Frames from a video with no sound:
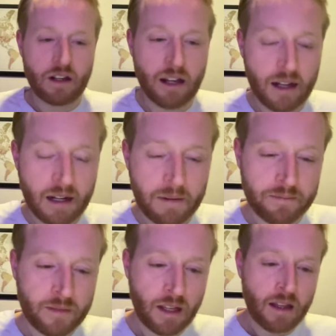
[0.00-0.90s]

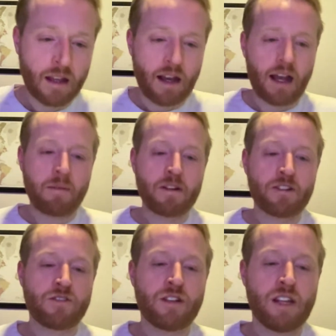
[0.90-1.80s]
I had
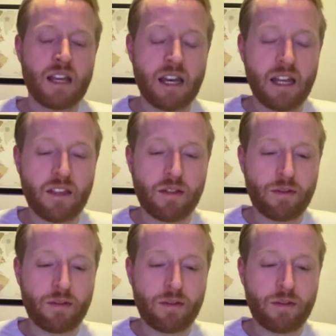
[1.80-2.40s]
Manchester City a